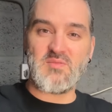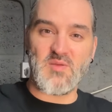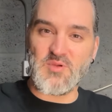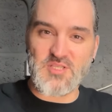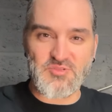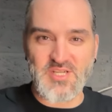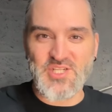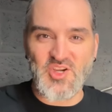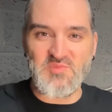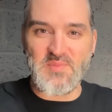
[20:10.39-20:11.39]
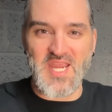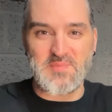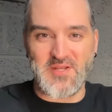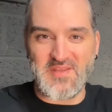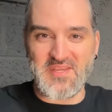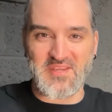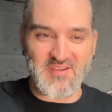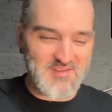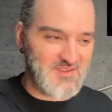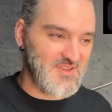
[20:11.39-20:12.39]
I'll put a screenshot of my payment and there you
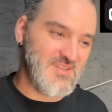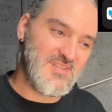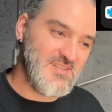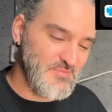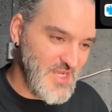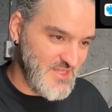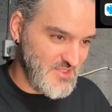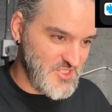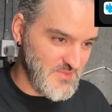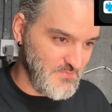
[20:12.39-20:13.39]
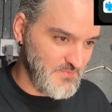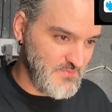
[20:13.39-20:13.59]
go. I'm back at the gym.